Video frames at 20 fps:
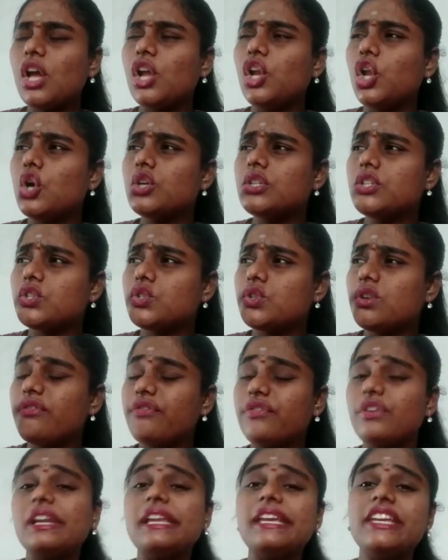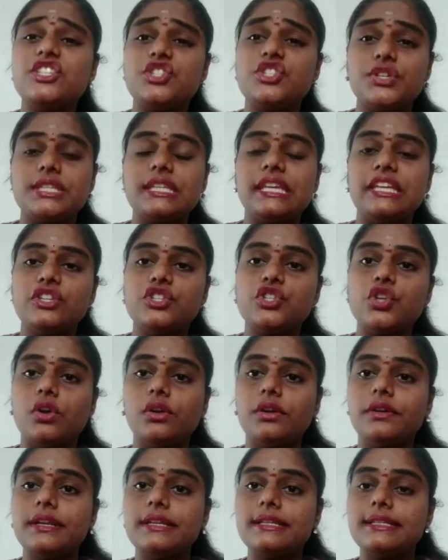lots of religious
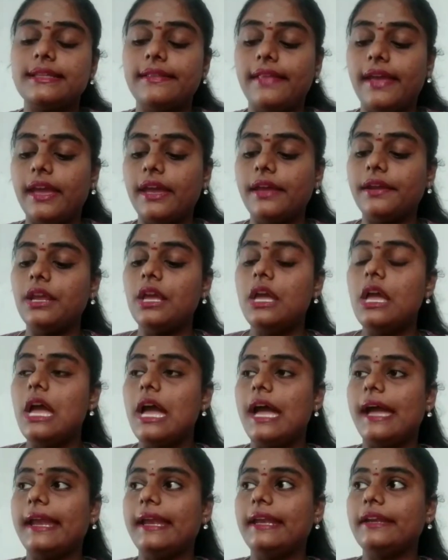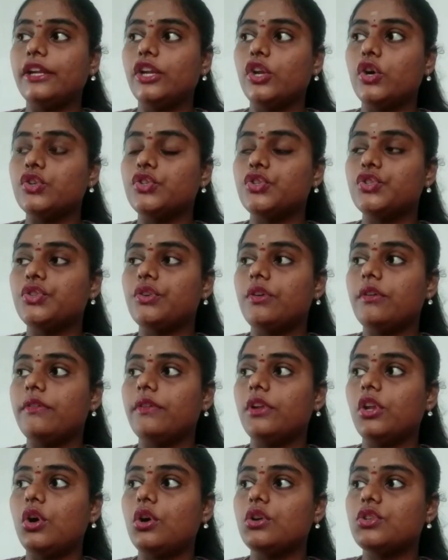intolerance there, and lots
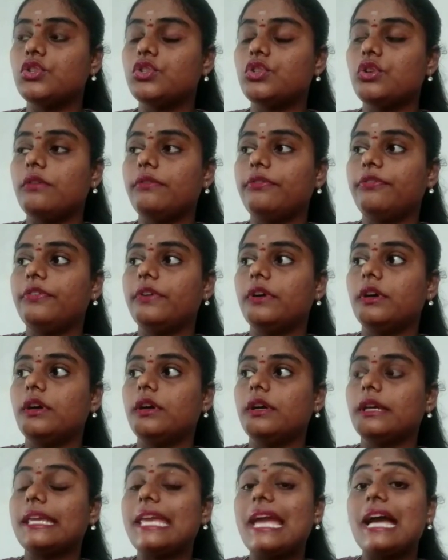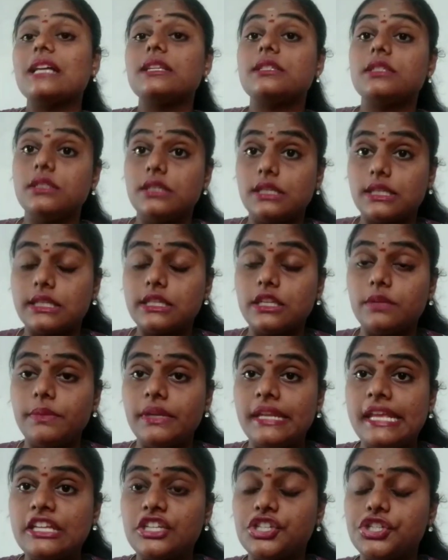of caste
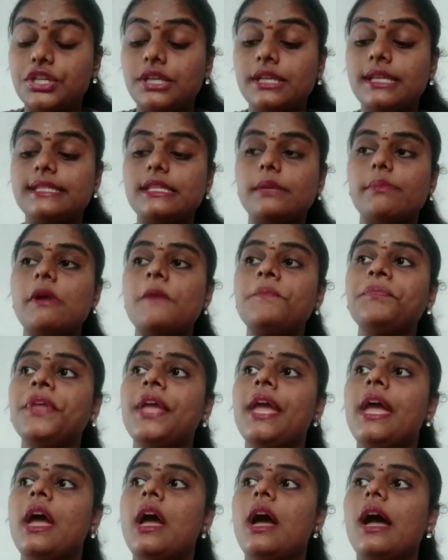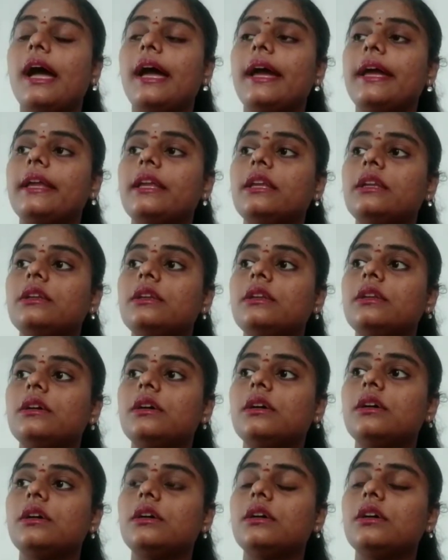discriminations, and
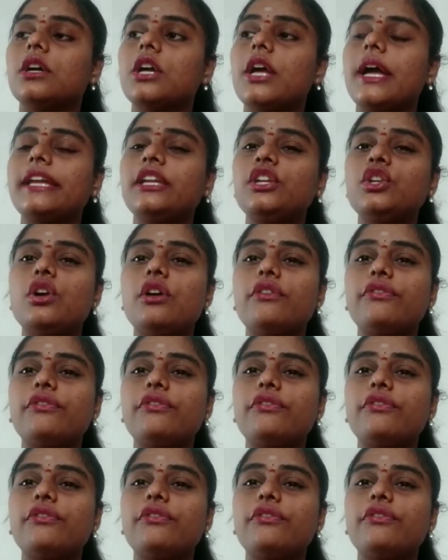kind